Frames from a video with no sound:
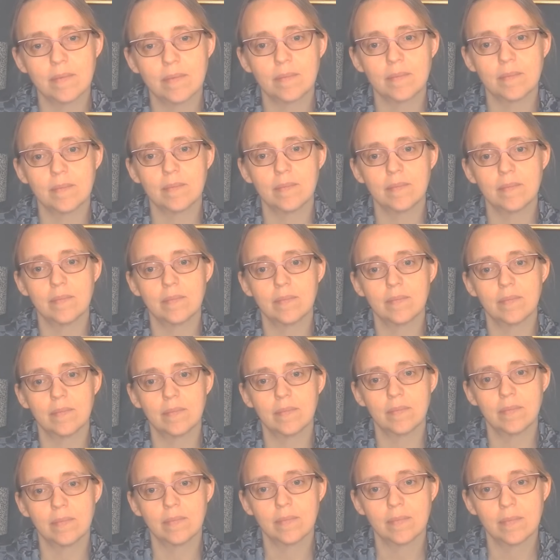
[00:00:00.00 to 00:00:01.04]
anyway.
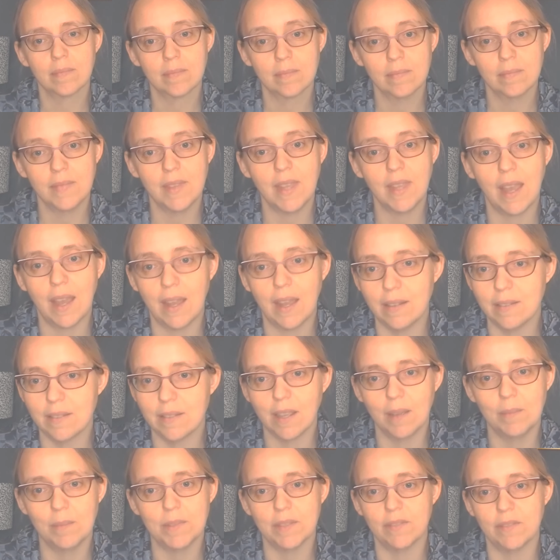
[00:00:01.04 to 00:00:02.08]
It's, it's defined yeah, by what's
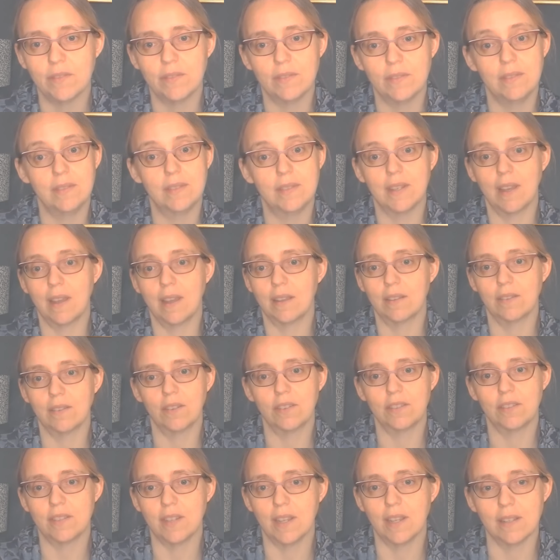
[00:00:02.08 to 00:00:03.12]
in the diagnostic, diagnostic and
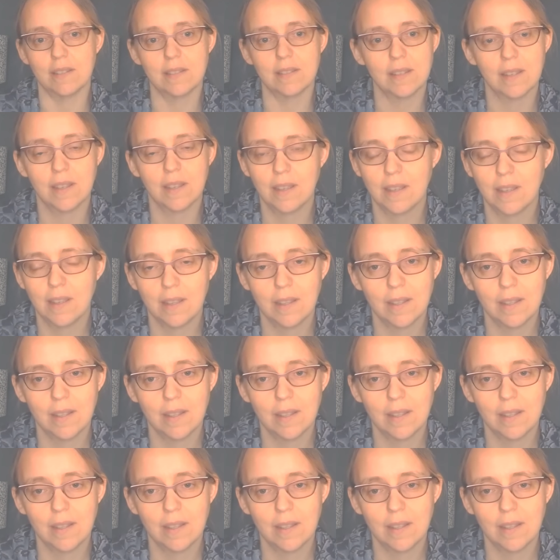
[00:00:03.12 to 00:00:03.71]
statistical manual.